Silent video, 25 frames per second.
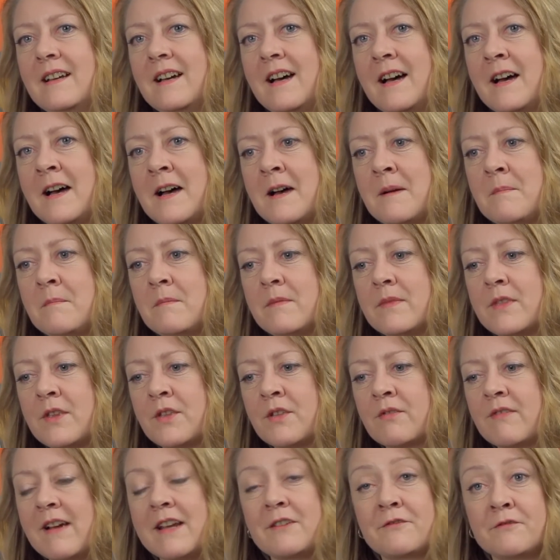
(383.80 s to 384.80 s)
the
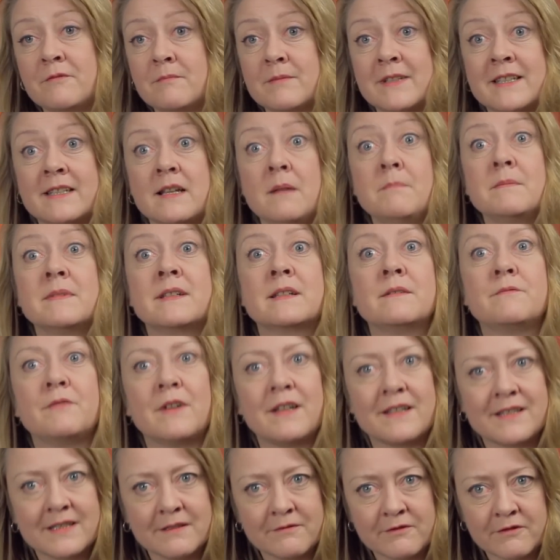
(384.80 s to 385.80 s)
threat from some
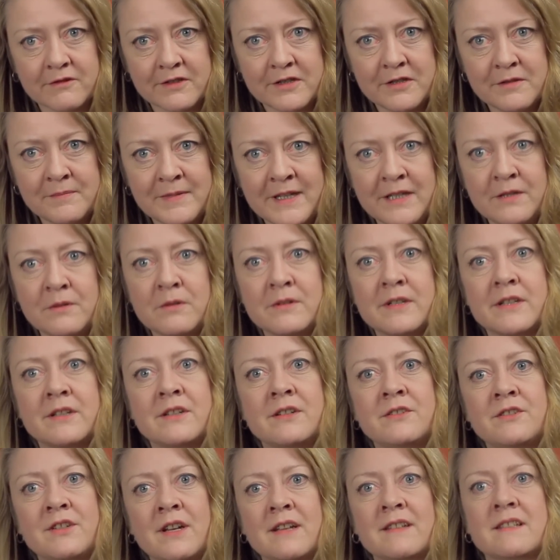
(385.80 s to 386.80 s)
subversive group in order
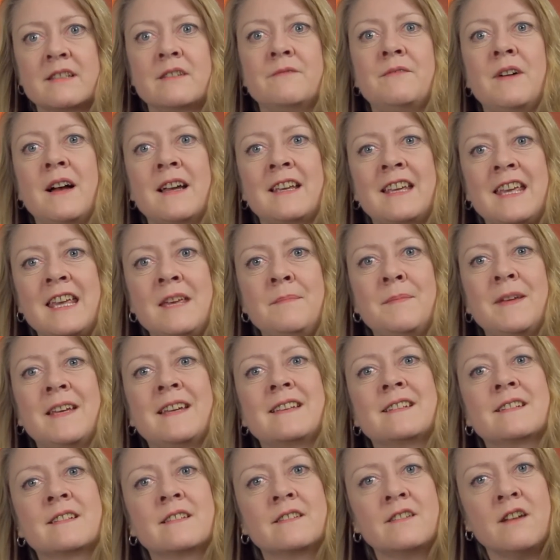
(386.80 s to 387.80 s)
to justify keeping
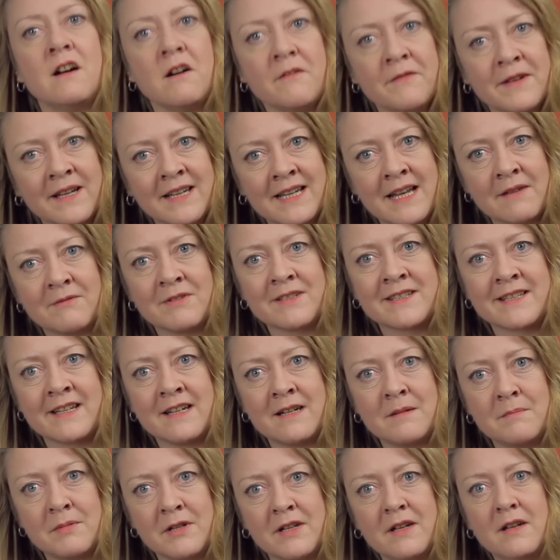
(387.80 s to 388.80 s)
its staffing levels
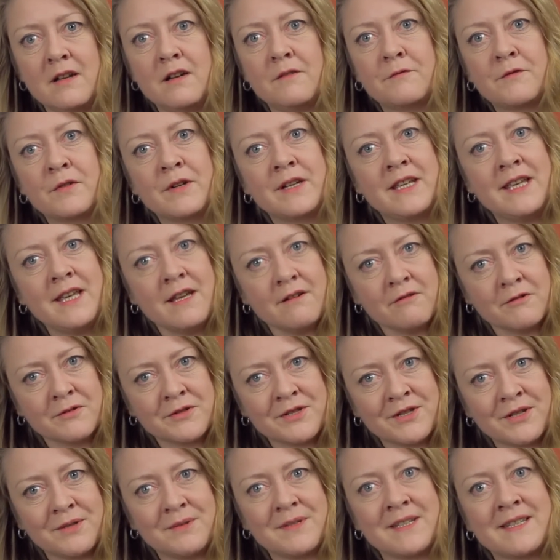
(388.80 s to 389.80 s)
up for a year or
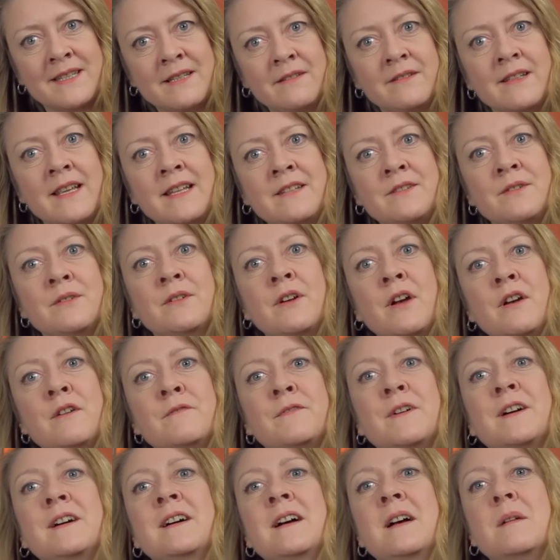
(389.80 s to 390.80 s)
two until they took
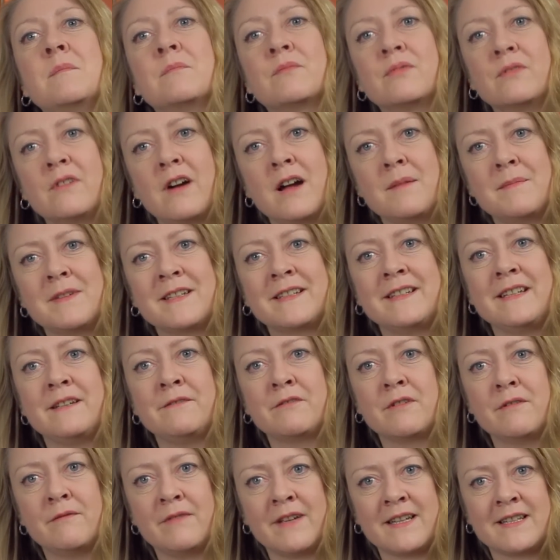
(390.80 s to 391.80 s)
over primacy
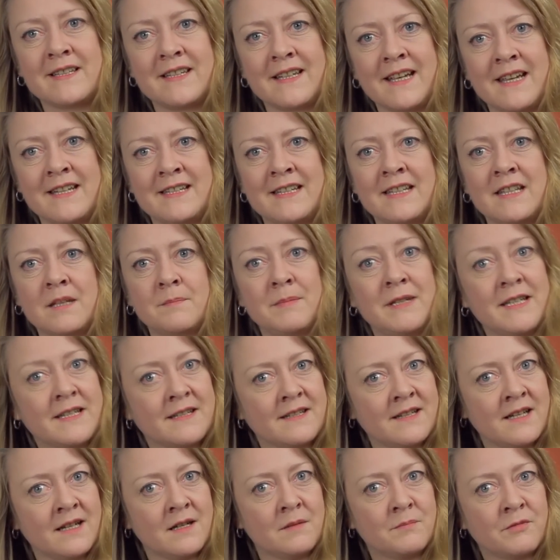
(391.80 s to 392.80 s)
for investigating
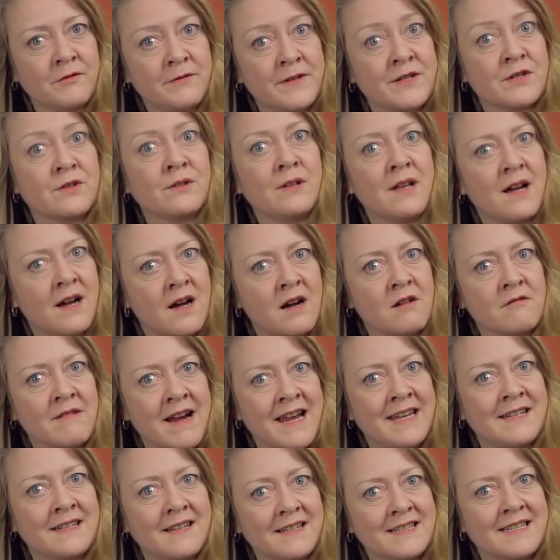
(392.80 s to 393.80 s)
the Provisional
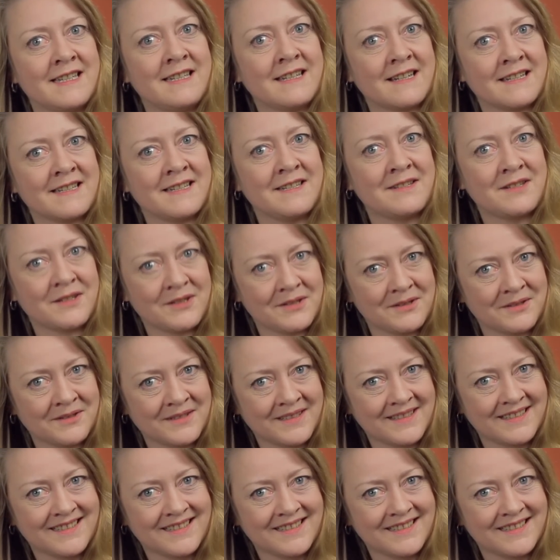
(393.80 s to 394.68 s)
IRA in 1992.